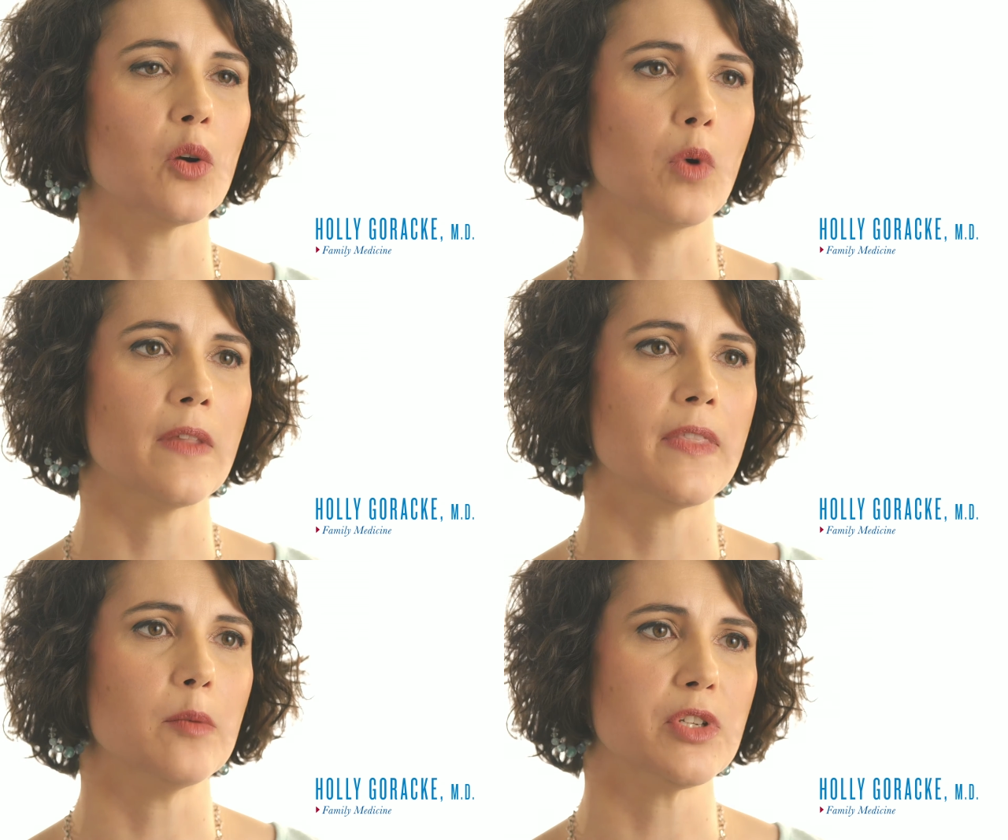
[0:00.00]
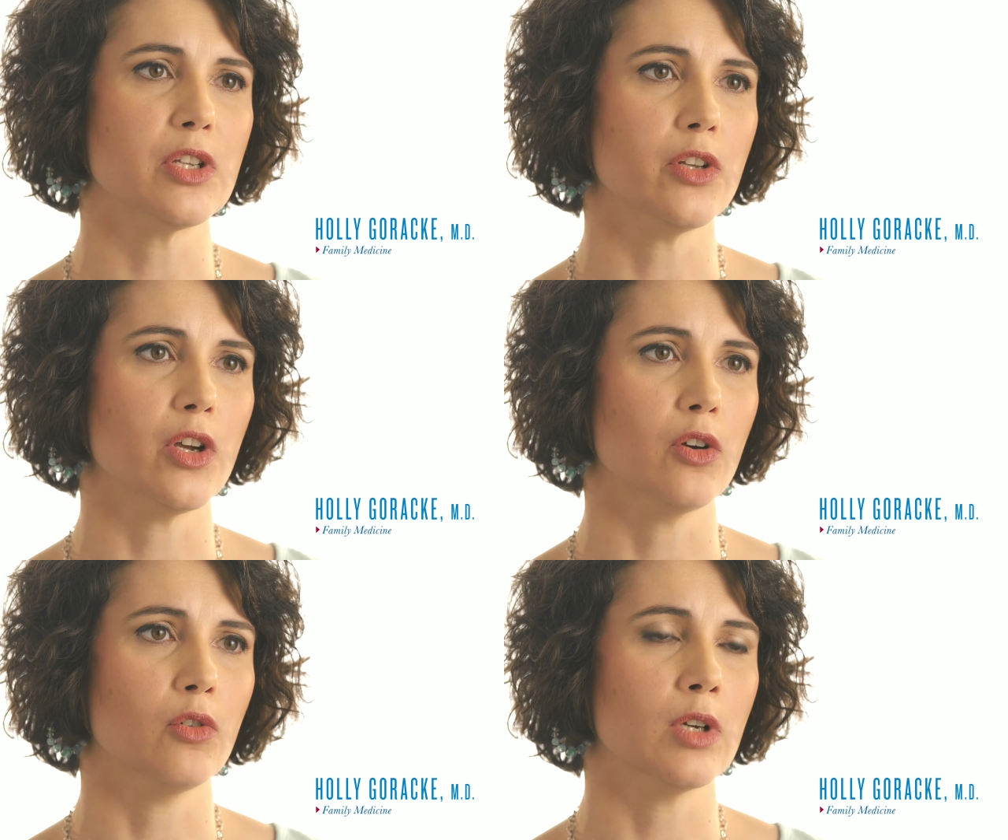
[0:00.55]
I want them to
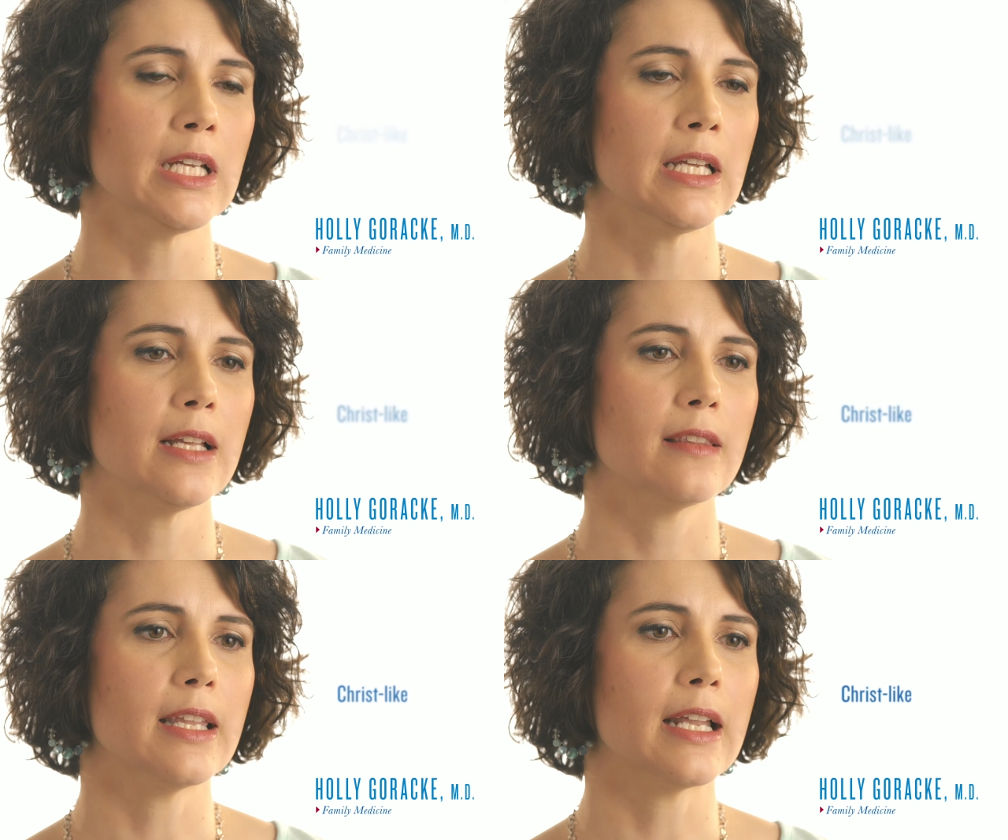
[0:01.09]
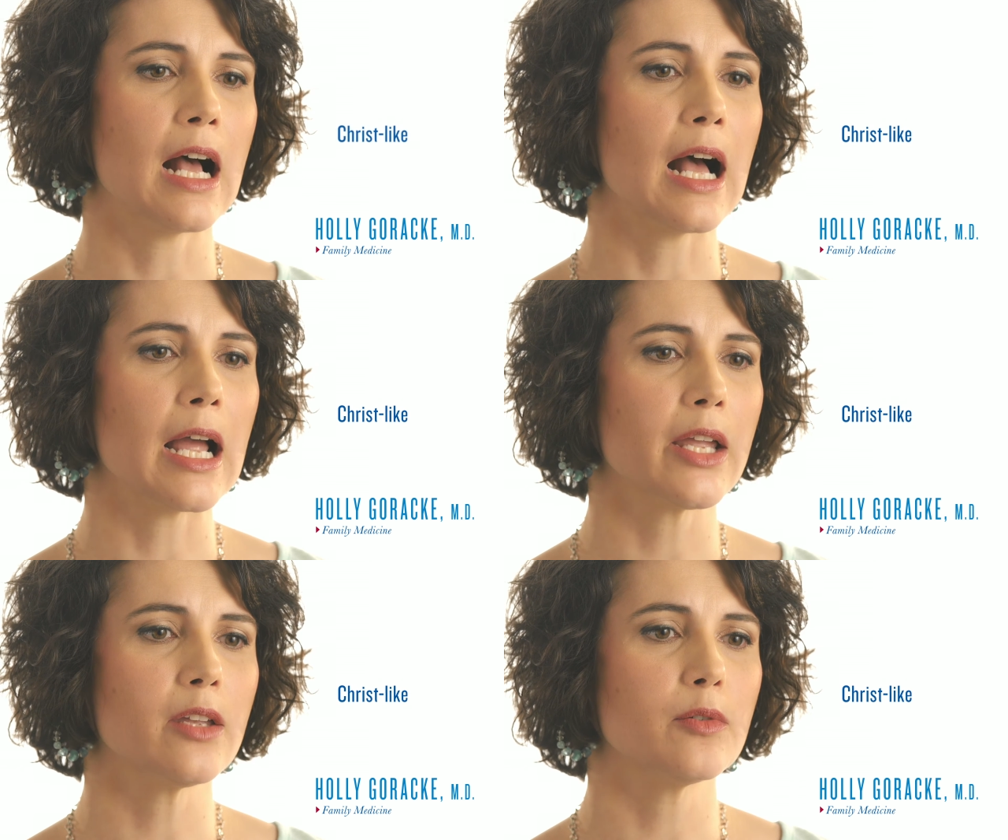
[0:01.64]
know that
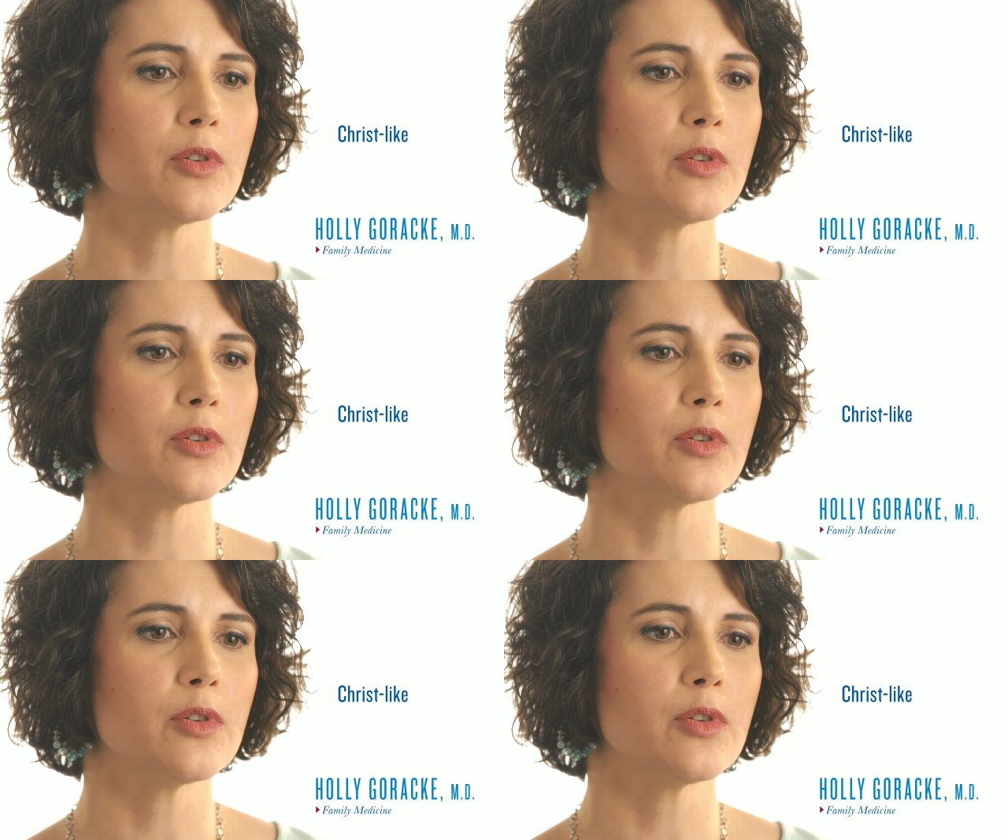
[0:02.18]
I